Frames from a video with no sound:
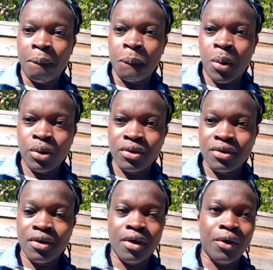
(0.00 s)
But
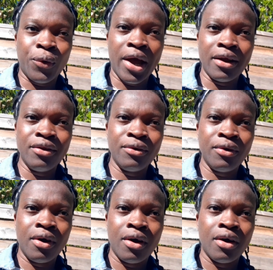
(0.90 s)
we had
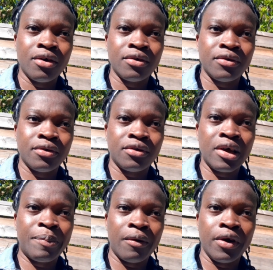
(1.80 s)
to
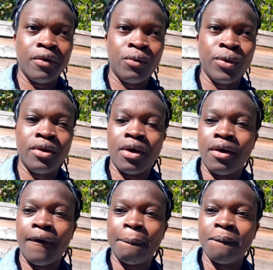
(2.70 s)
separate it with
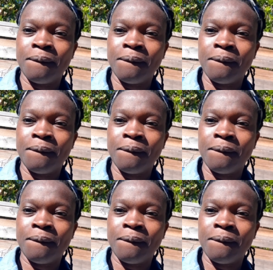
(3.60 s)
the